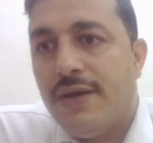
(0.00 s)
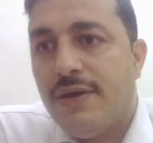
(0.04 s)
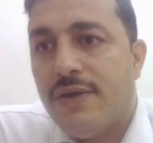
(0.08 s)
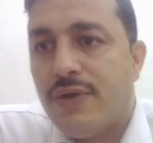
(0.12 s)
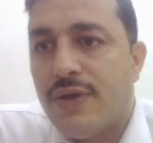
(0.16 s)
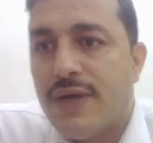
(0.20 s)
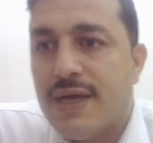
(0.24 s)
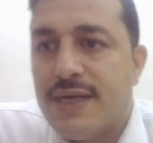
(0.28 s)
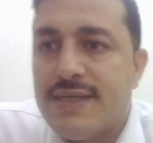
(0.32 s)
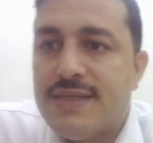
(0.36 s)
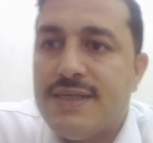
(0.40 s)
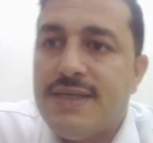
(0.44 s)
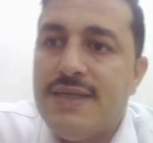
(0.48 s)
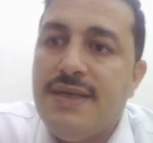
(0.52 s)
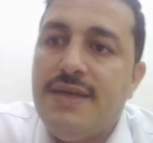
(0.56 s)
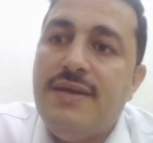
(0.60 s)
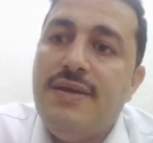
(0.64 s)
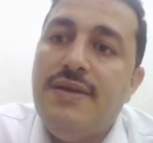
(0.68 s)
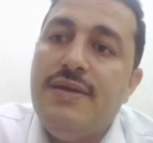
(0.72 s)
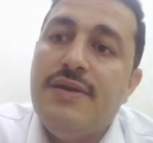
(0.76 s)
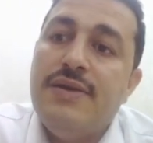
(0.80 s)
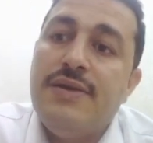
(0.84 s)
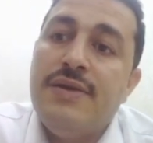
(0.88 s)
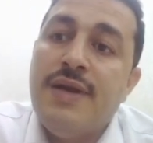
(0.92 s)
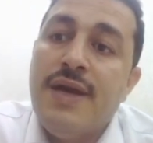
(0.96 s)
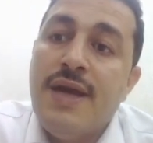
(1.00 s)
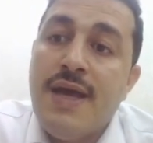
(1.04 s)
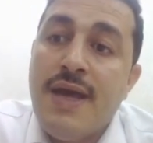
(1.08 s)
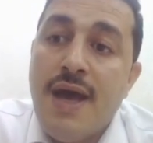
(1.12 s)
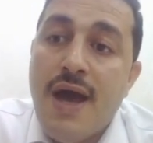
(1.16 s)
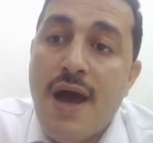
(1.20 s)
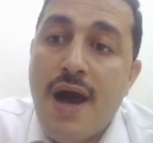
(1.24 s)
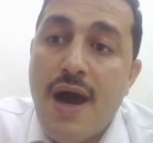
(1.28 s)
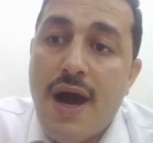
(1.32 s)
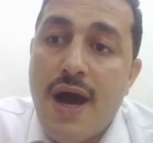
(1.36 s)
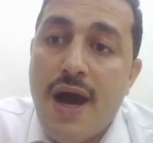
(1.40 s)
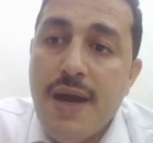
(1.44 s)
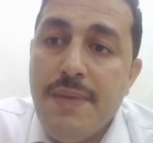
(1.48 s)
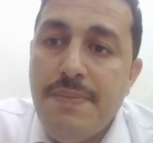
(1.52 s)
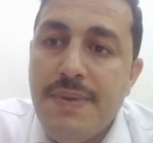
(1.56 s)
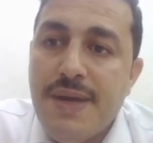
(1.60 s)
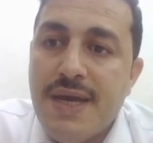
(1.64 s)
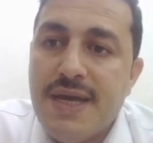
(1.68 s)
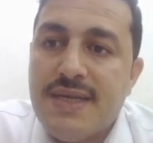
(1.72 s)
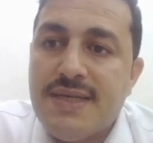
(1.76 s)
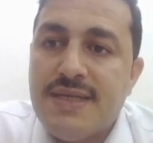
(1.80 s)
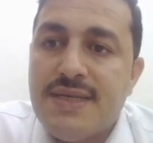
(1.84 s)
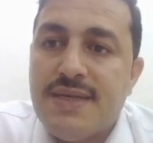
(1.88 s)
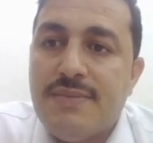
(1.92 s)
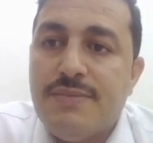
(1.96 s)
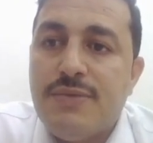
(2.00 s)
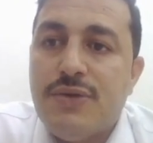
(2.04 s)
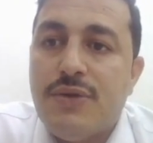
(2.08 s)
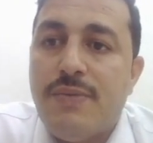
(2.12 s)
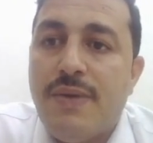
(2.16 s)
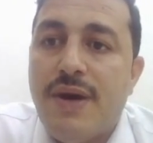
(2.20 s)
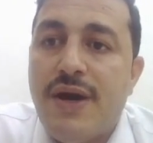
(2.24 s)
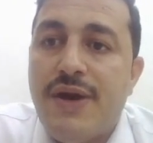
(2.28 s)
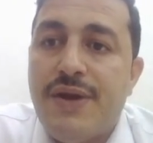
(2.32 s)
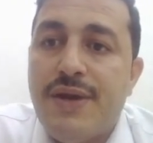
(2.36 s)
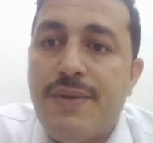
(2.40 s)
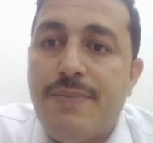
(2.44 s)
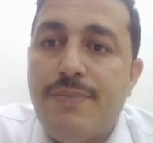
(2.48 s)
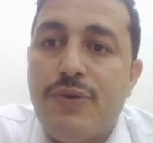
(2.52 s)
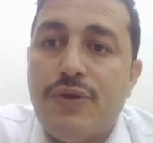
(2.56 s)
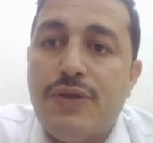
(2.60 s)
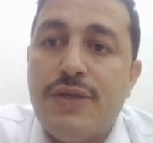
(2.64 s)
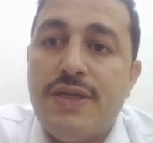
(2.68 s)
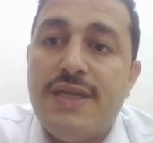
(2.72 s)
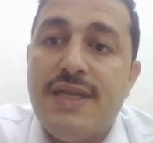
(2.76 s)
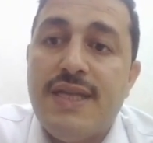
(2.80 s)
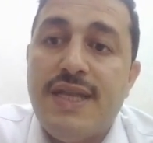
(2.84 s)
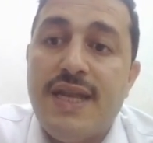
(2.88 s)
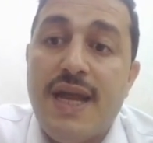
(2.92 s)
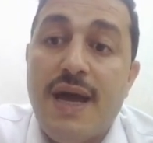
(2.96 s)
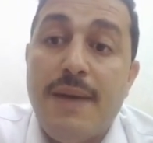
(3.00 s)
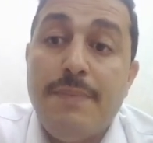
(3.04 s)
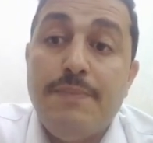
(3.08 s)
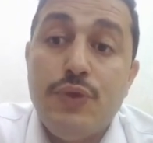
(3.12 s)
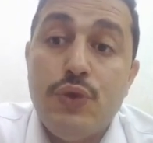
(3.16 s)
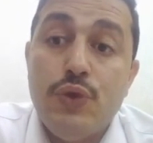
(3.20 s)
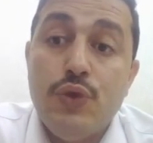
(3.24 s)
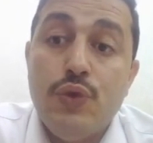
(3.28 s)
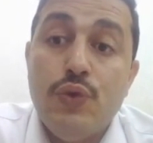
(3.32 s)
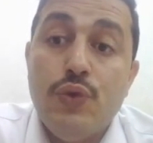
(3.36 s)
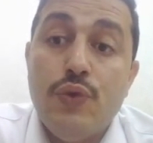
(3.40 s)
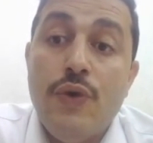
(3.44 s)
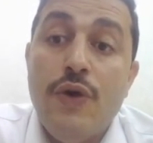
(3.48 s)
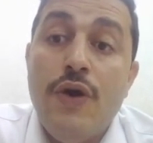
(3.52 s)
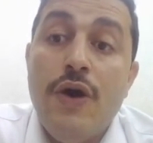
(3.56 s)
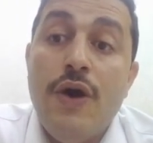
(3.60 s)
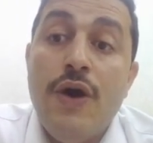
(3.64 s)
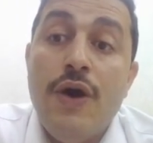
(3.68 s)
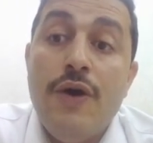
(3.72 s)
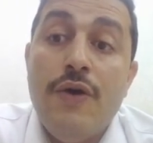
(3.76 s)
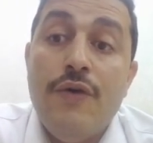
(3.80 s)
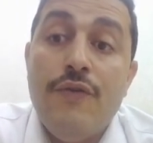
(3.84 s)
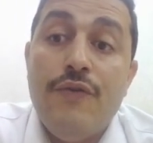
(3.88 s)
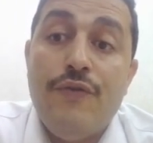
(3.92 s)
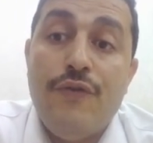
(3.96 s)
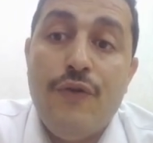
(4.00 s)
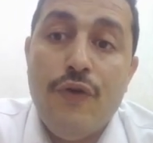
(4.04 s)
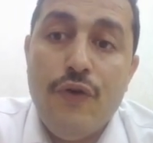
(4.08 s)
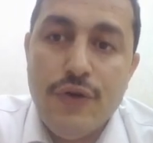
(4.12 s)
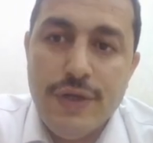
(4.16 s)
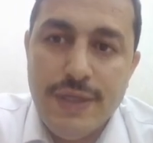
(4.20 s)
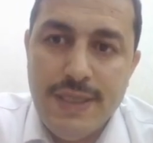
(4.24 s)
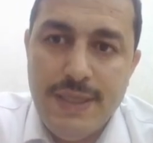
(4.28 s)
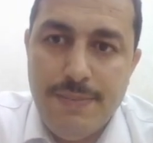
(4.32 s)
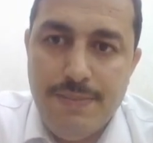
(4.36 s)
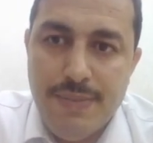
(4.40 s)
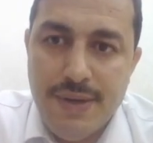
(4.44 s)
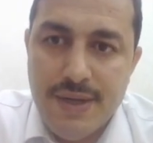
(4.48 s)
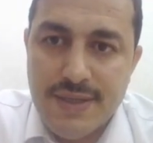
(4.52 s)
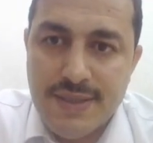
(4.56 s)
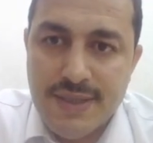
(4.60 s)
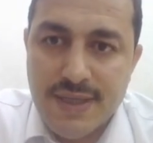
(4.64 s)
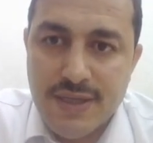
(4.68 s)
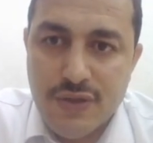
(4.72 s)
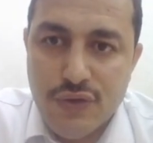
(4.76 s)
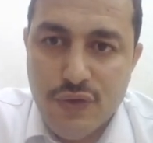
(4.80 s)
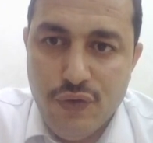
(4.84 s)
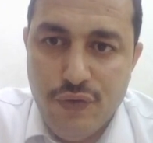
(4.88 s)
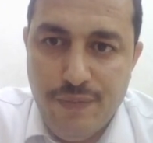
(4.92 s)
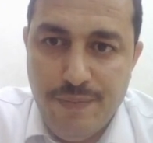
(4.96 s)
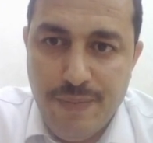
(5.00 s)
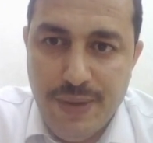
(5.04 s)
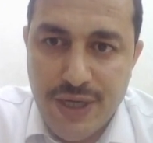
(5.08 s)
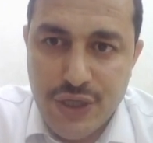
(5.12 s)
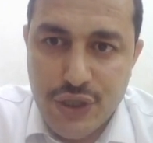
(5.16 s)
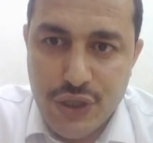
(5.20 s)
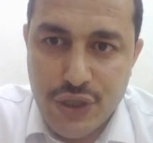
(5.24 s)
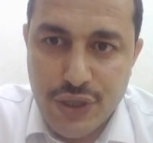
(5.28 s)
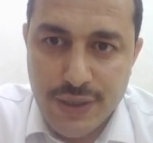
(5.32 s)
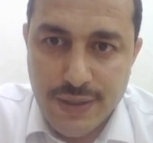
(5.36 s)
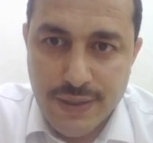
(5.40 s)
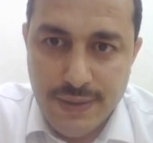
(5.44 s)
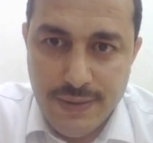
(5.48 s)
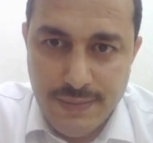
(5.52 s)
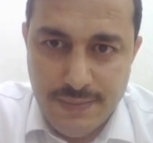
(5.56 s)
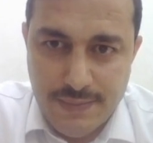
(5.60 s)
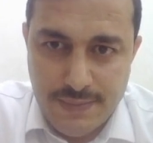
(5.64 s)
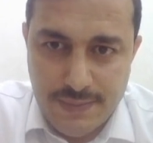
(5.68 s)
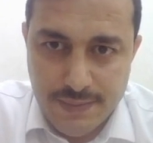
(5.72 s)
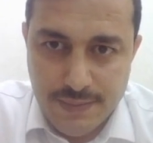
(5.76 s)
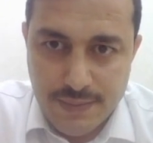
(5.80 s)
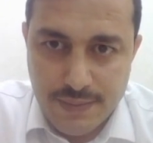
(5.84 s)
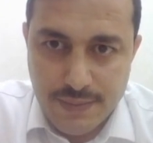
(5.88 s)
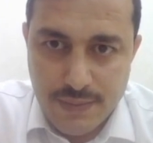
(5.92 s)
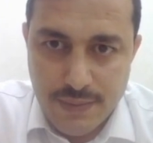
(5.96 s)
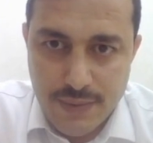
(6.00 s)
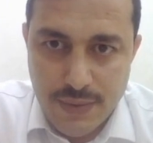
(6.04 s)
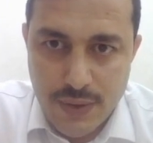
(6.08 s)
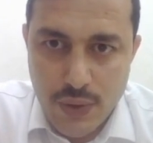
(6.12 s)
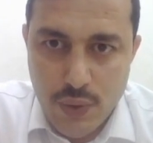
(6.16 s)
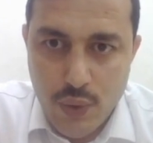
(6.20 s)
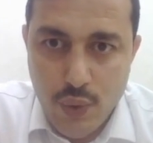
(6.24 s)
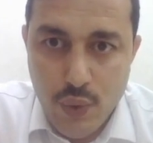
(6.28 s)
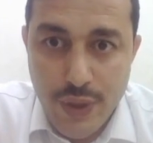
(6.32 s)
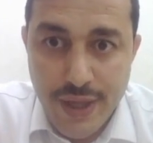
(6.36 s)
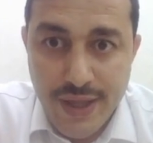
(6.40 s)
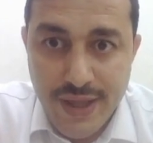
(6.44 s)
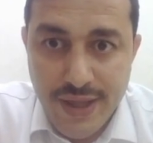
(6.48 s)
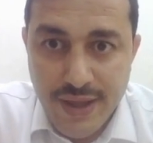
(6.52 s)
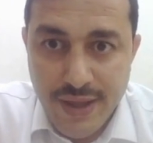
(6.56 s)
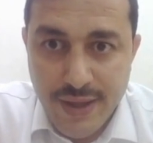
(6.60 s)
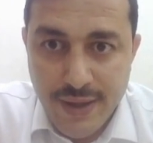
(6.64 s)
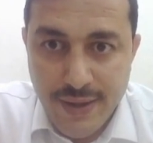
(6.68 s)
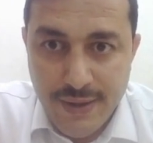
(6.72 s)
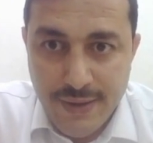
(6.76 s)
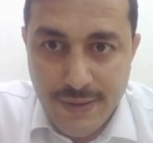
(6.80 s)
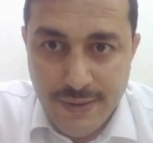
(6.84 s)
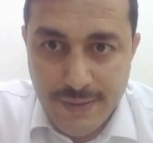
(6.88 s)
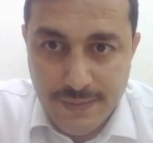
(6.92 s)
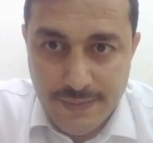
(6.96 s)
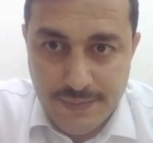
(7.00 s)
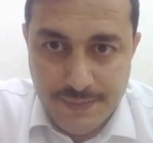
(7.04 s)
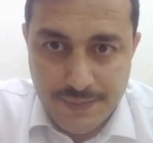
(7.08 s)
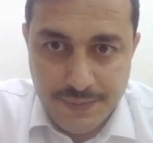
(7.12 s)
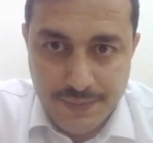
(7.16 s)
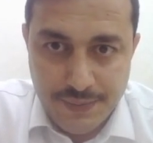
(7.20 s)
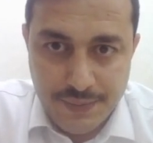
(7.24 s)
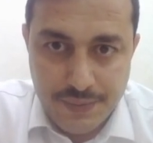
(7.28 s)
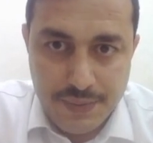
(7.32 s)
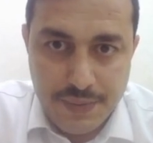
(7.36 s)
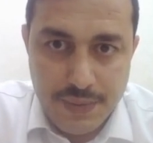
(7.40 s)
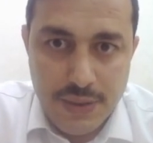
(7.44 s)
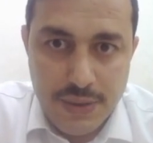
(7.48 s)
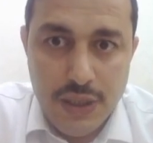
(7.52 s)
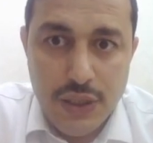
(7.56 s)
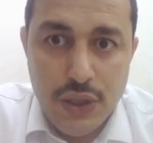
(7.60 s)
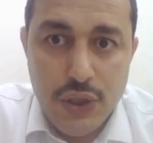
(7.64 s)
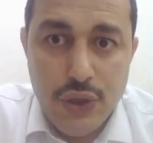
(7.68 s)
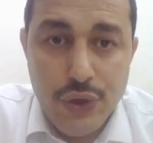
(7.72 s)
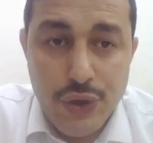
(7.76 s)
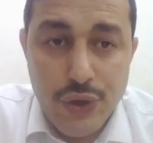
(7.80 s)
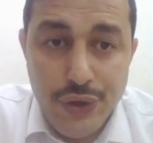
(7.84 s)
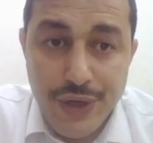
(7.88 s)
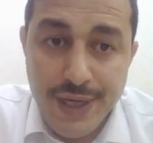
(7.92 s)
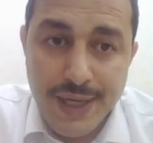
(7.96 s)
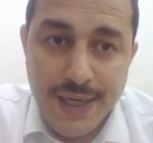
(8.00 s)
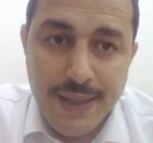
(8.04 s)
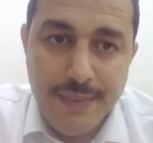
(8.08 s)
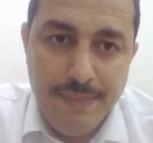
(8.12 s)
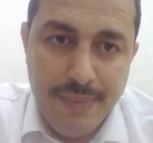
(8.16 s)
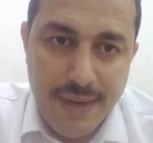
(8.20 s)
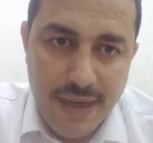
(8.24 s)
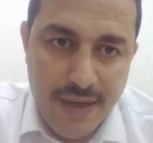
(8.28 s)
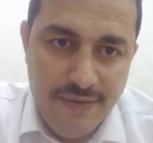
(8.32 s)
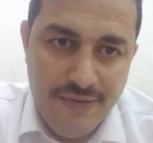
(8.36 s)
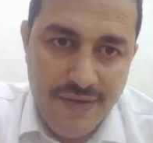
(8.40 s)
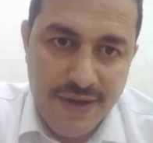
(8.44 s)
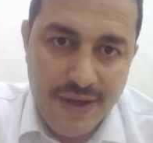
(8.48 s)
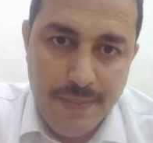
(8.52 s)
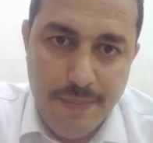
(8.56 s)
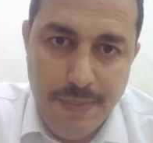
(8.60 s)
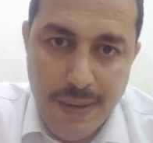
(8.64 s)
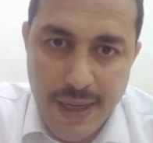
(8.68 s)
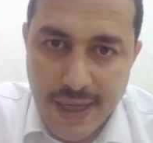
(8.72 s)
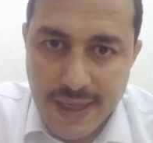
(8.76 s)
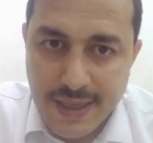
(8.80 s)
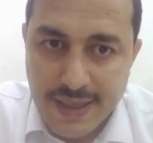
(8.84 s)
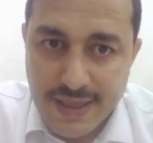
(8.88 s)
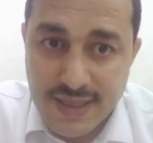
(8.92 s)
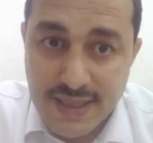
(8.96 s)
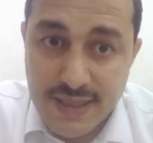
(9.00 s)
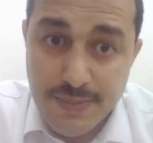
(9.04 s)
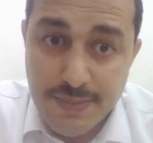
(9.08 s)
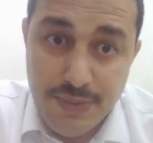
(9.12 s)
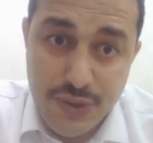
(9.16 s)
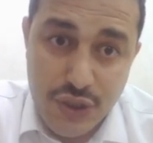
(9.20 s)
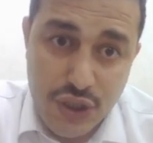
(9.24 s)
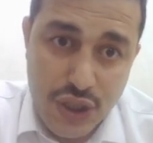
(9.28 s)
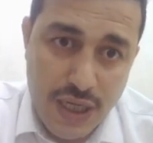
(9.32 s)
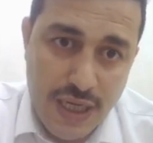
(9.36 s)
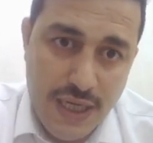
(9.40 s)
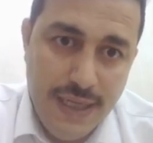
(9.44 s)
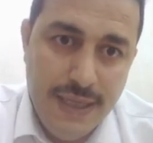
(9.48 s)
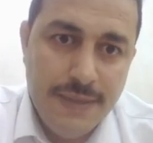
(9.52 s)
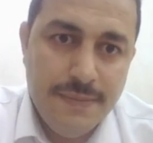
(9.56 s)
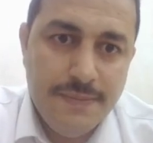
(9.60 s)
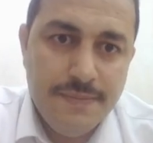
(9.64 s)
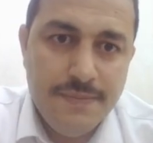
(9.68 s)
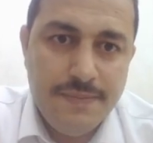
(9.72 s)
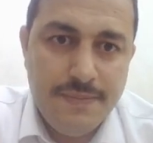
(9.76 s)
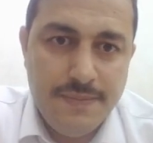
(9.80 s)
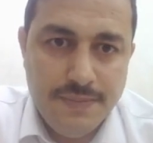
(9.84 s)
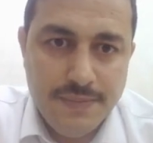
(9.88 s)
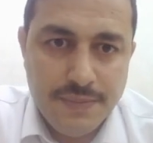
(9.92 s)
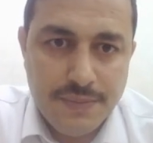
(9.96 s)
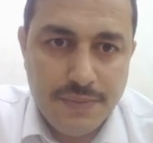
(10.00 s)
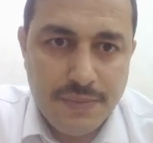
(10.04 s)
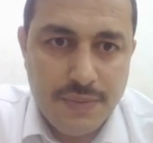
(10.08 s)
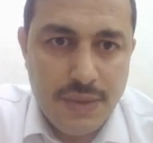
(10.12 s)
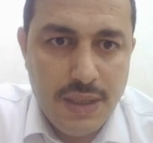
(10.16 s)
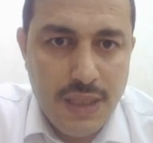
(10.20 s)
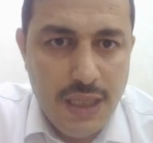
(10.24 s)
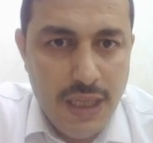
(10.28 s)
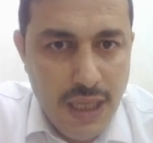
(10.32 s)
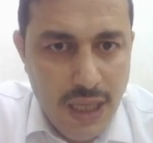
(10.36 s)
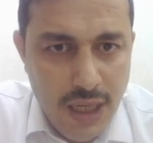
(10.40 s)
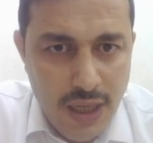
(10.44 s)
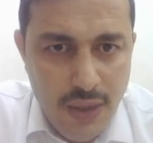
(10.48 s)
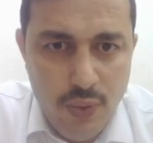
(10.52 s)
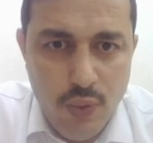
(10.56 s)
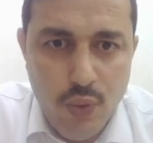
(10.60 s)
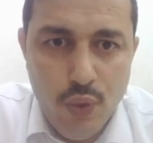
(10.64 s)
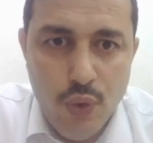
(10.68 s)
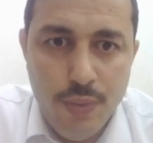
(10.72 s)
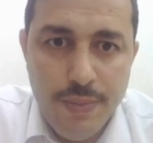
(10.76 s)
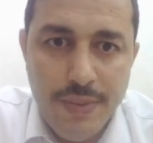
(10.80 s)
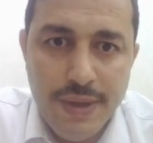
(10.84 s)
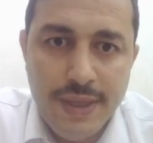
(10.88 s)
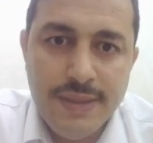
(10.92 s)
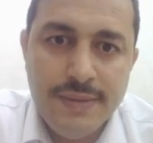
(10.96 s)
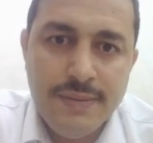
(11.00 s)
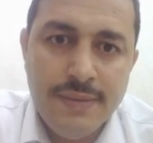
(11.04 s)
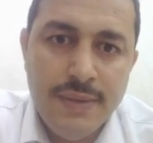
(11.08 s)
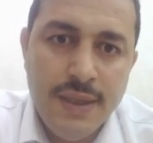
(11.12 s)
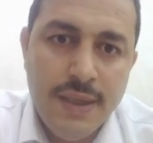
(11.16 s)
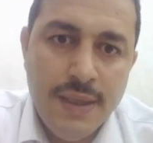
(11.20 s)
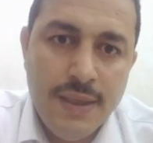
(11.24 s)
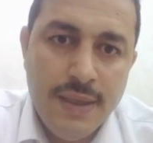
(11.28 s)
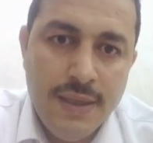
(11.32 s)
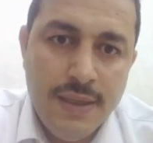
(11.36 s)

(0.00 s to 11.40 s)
You can see here, IBS symptoms are reported in up to 40% of patients with chronic pelvic pain, especially in women